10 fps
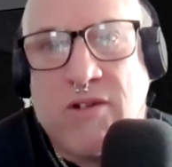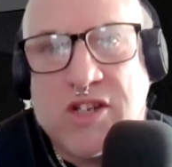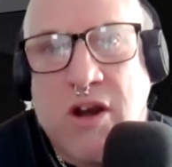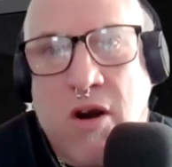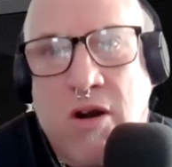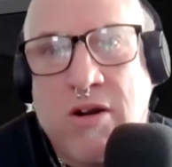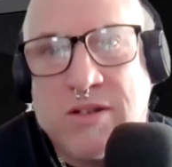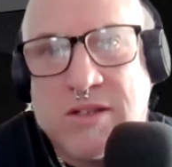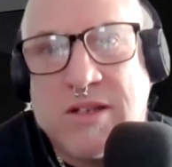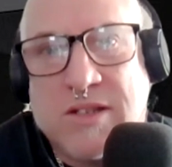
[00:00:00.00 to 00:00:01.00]
Christian
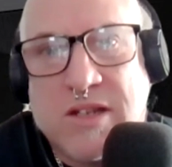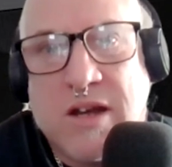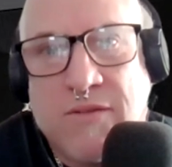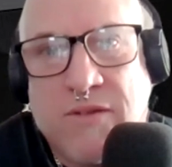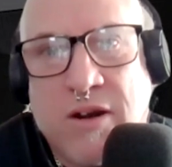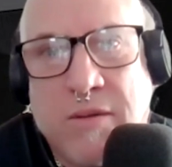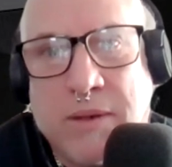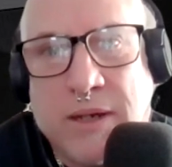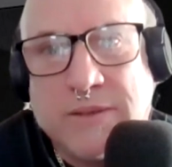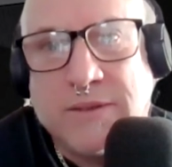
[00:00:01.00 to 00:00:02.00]
artists and stuff there,
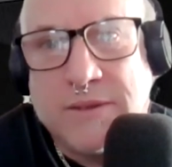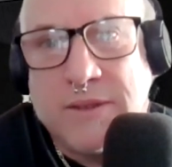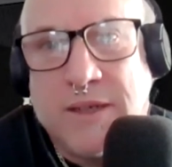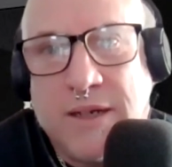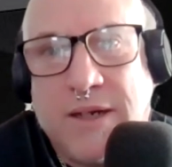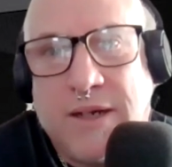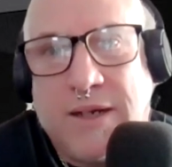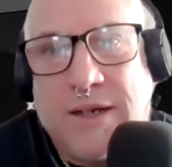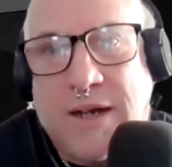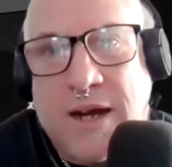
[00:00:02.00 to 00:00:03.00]
but
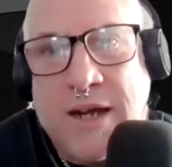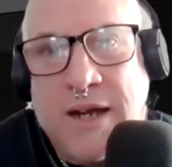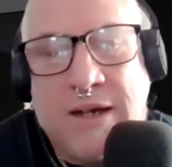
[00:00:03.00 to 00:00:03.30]
I